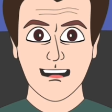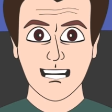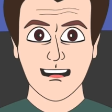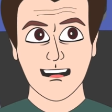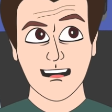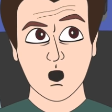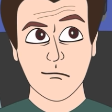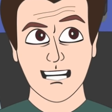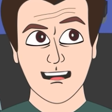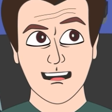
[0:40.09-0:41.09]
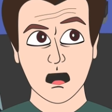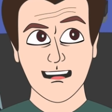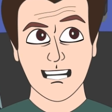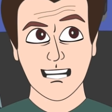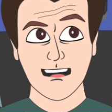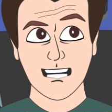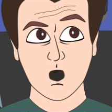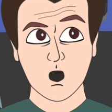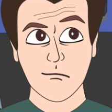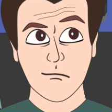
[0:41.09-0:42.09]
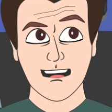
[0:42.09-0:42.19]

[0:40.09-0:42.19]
I don't even know what they do over there at Ting.